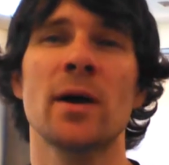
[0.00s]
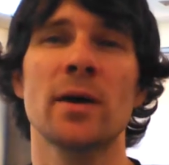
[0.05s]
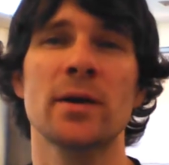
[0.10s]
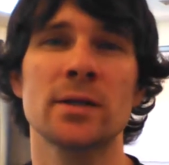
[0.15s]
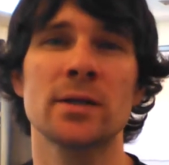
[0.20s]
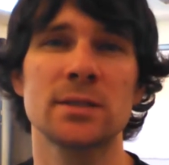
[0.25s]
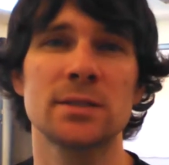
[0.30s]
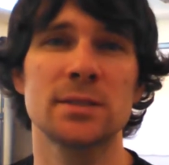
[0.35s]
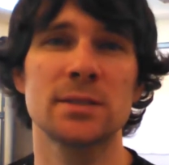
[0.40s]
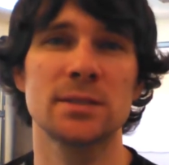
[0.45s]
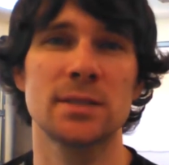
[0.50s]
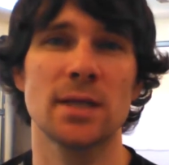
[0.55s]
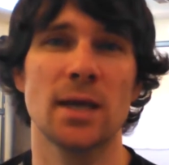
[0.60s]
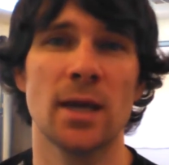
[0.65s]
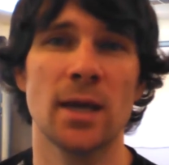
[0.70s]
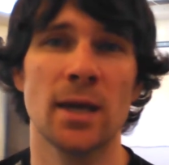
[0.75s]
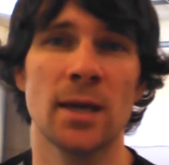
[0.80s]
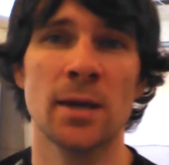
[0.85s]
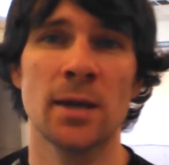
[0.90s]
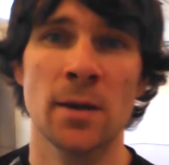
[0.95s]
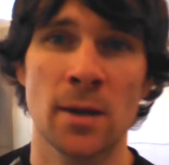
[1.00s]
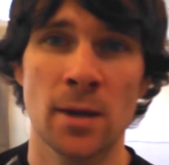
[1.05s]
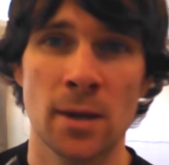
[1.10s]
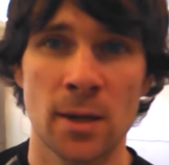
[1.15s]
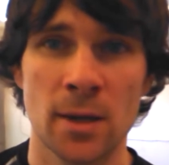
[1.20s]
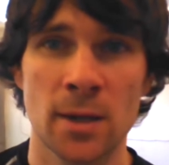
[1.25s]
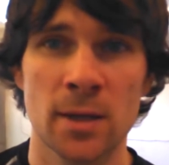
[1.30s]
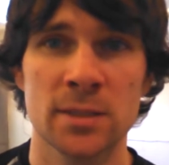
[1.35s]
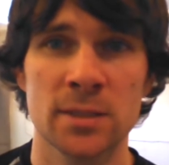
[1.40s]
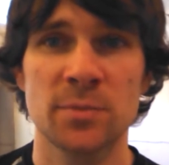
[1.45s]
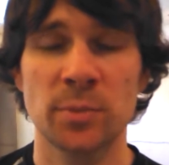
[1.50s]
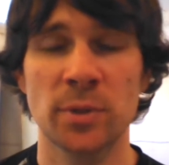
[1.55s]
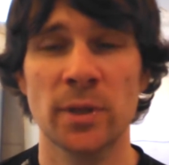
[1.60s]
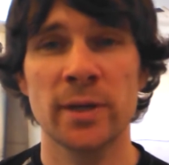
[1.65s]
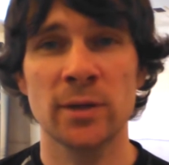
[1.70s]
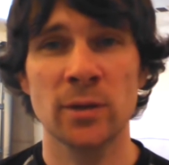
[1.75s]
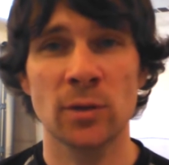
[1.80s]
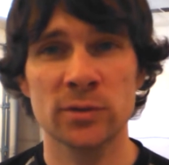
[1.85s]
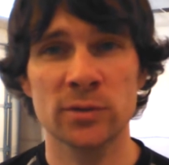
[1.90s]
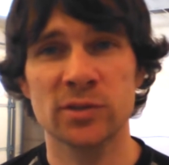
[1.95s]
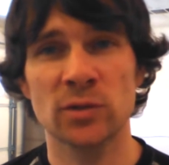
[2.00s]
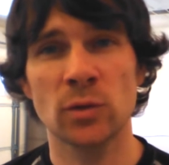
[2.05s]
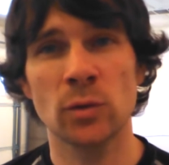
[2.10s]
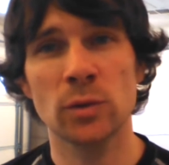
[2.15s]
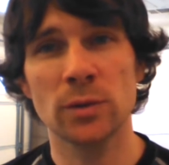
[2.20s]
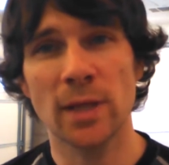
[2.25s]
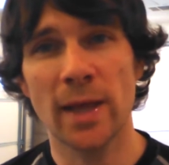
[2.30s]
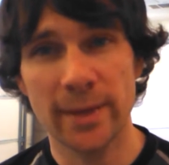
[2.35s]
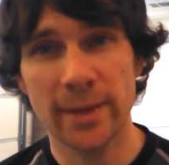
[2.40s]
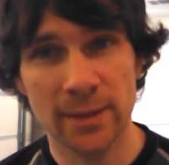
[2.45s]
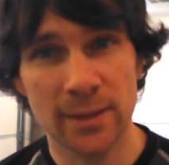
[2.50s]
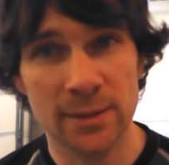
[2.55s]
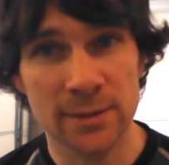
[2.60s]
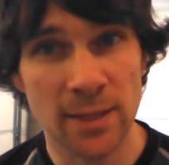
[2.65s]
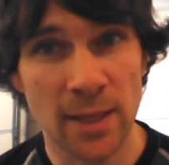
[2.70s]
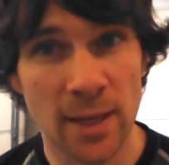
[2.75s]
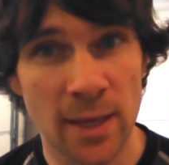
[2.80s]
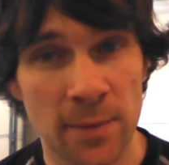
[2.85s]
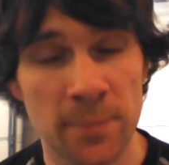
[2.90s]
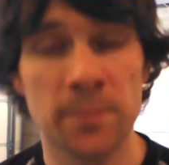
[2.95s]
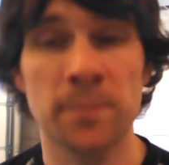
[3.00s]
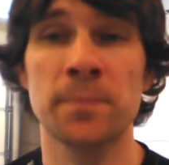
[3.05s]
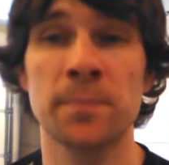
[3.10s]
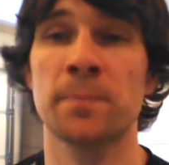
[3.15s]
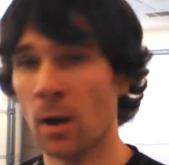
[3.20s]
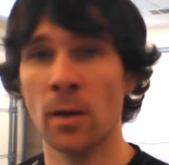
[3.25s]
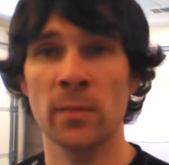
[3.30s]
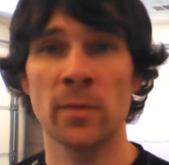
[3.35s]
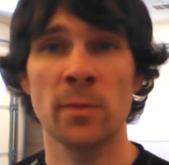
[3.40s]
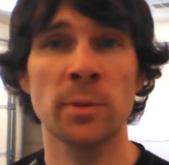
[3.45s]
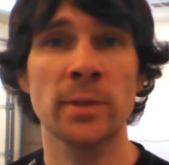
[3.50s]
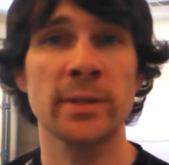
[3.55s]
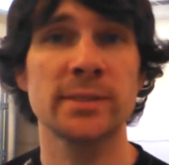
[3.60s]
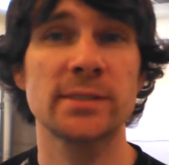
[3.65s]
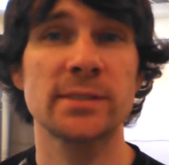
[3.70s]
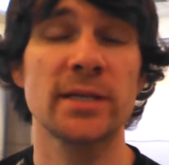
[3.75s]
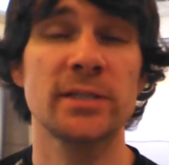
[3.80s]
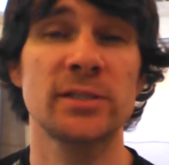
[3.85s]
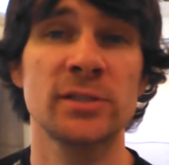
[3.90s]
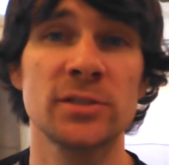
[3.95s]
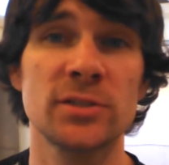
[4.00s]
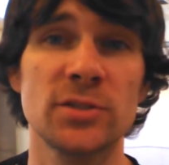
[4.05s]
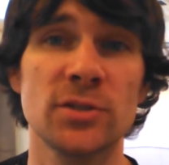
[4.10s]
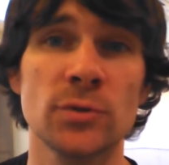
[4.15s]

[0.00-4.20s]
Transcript: I'm out here today to play an old school light gun game on the PlayStation